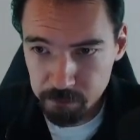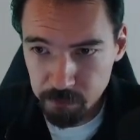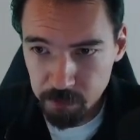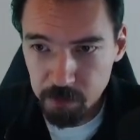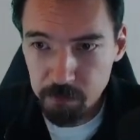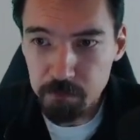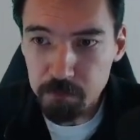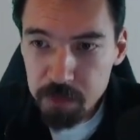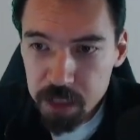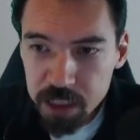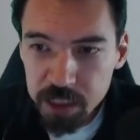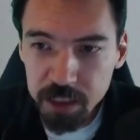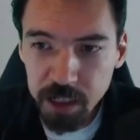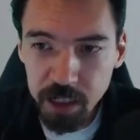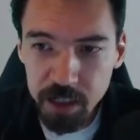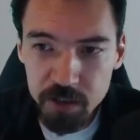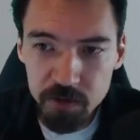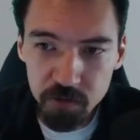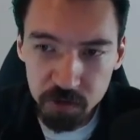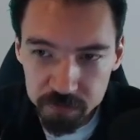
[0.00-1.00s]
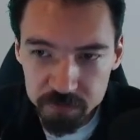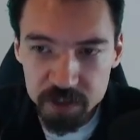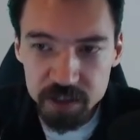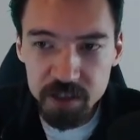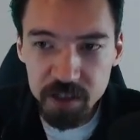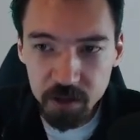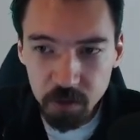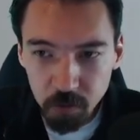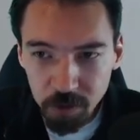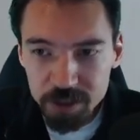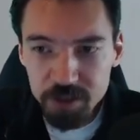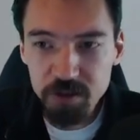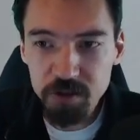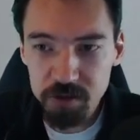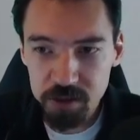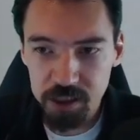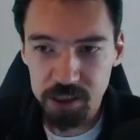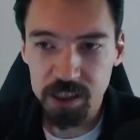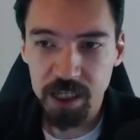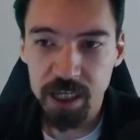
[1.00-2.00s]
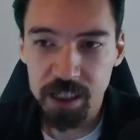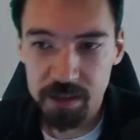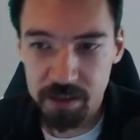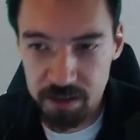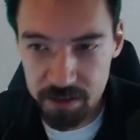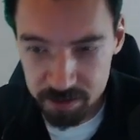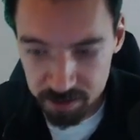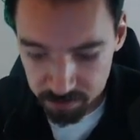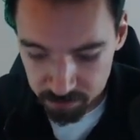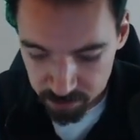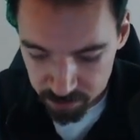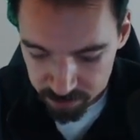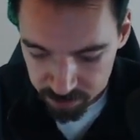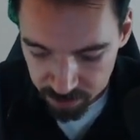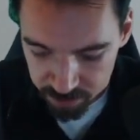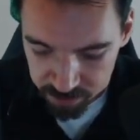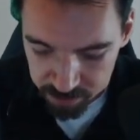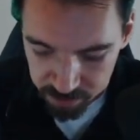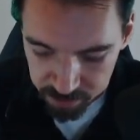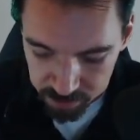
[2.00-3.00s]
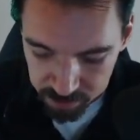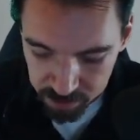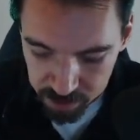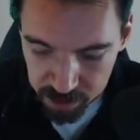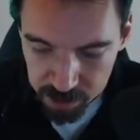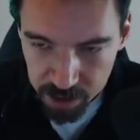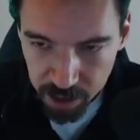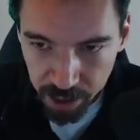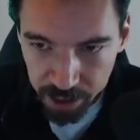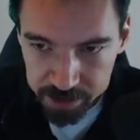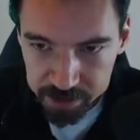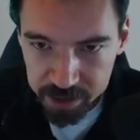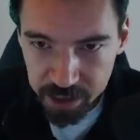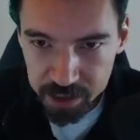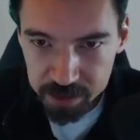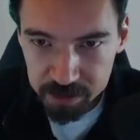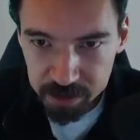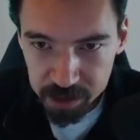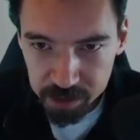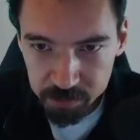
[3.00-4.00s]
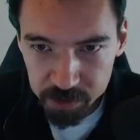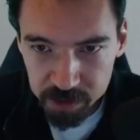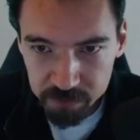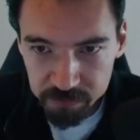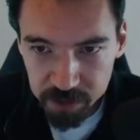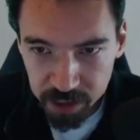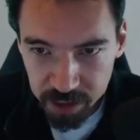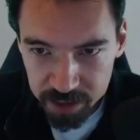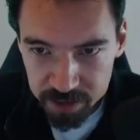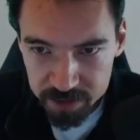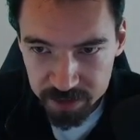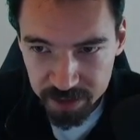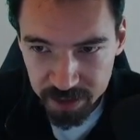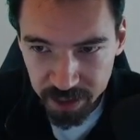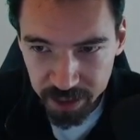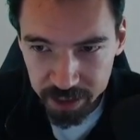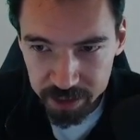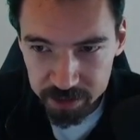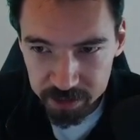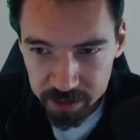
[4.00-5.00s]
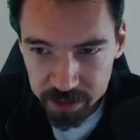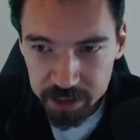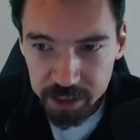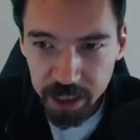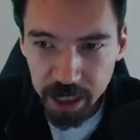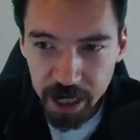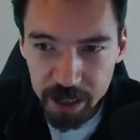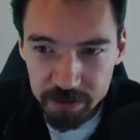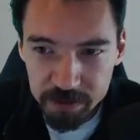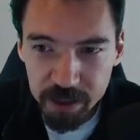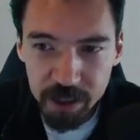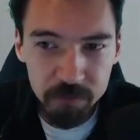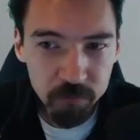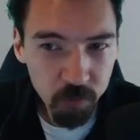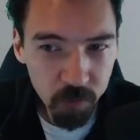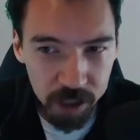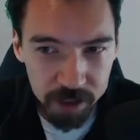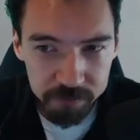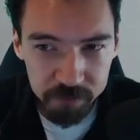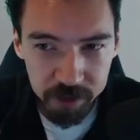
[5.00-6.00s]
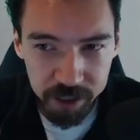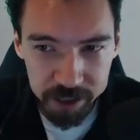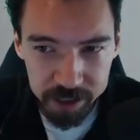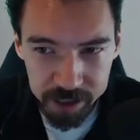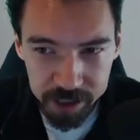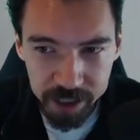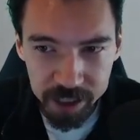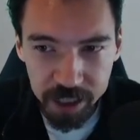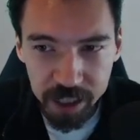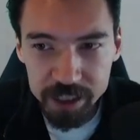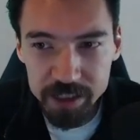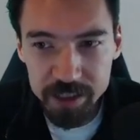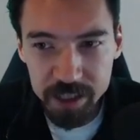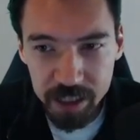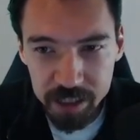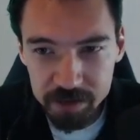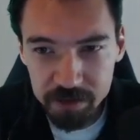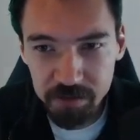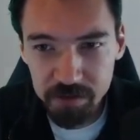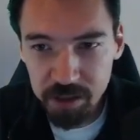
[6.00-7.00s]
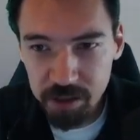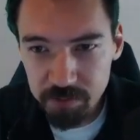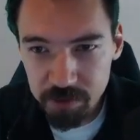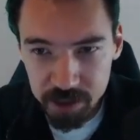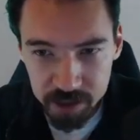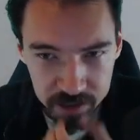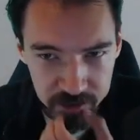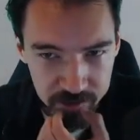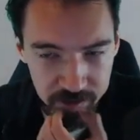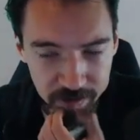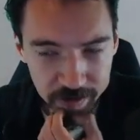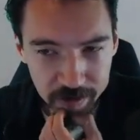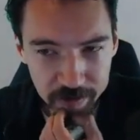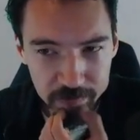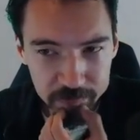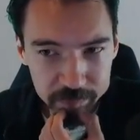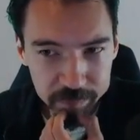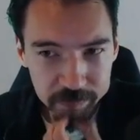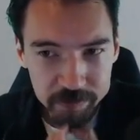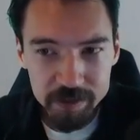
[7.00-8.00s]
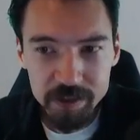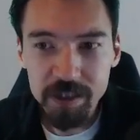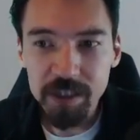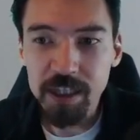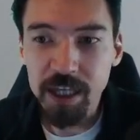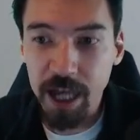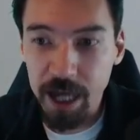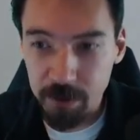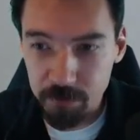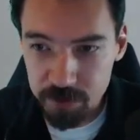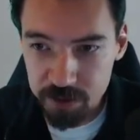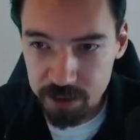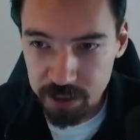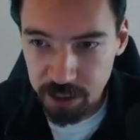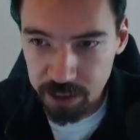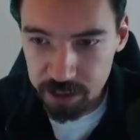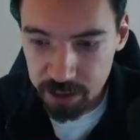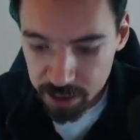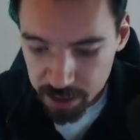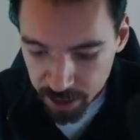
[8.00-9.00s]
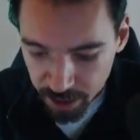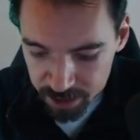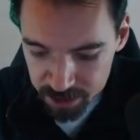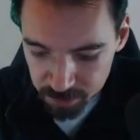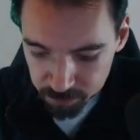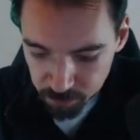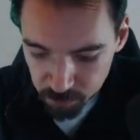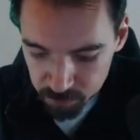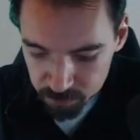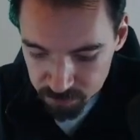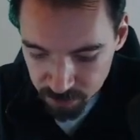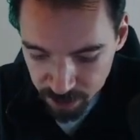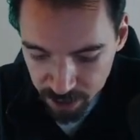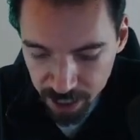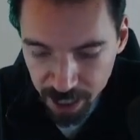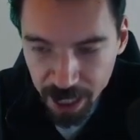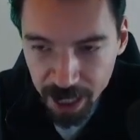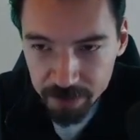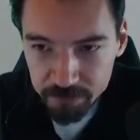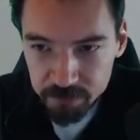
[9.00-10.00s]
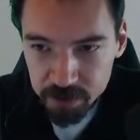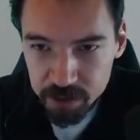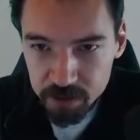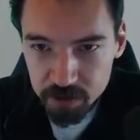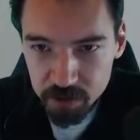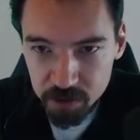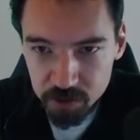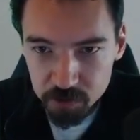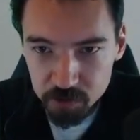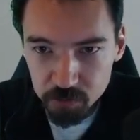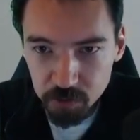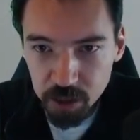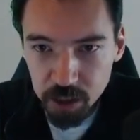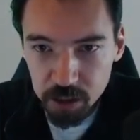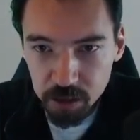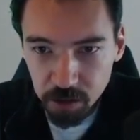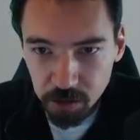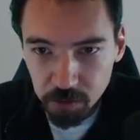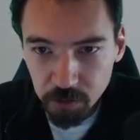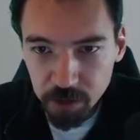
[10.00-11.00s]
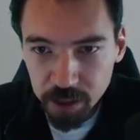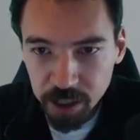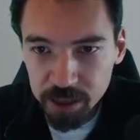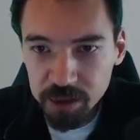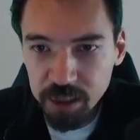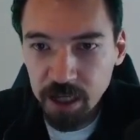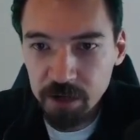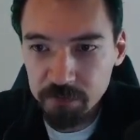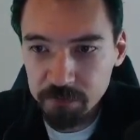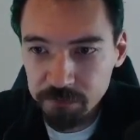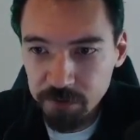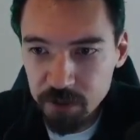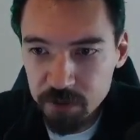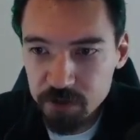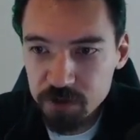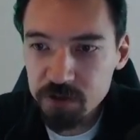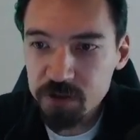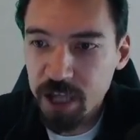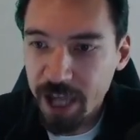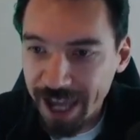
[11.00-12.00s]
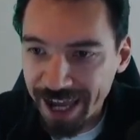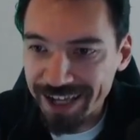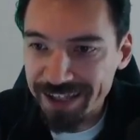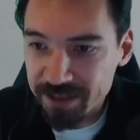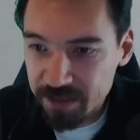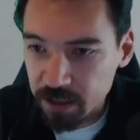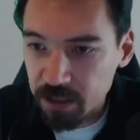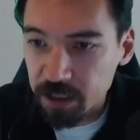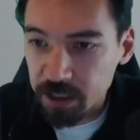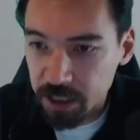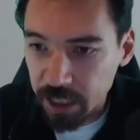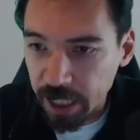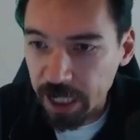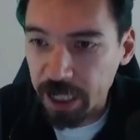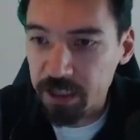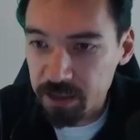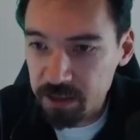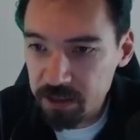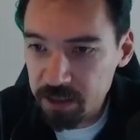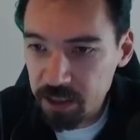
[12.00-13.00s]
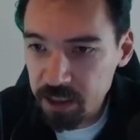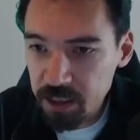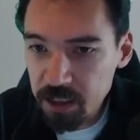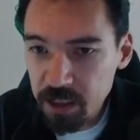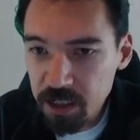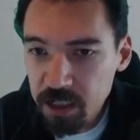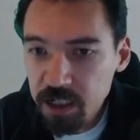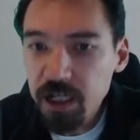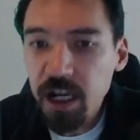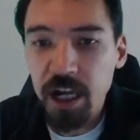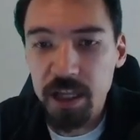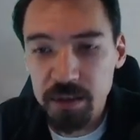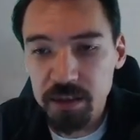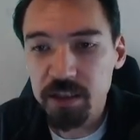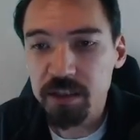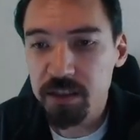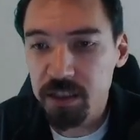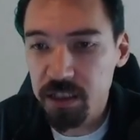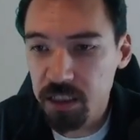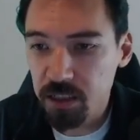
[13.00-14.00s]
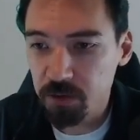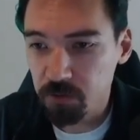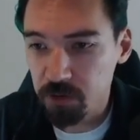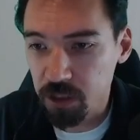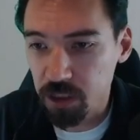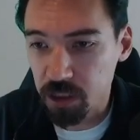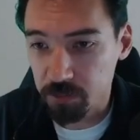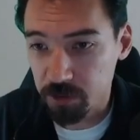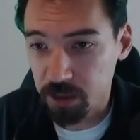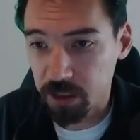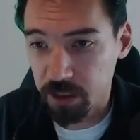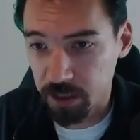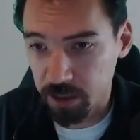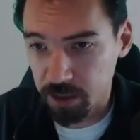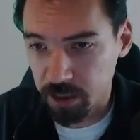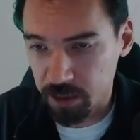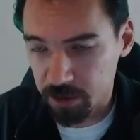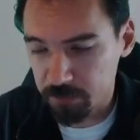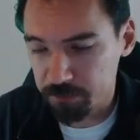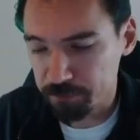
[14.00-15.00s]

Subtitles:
Meaning I can sort of sequentially take these limits, as in I take the limit of the inside, and then whatever I get, I take the limit of the outside, as opposed to having to look at that function as an entity and then dealing with the limit like that.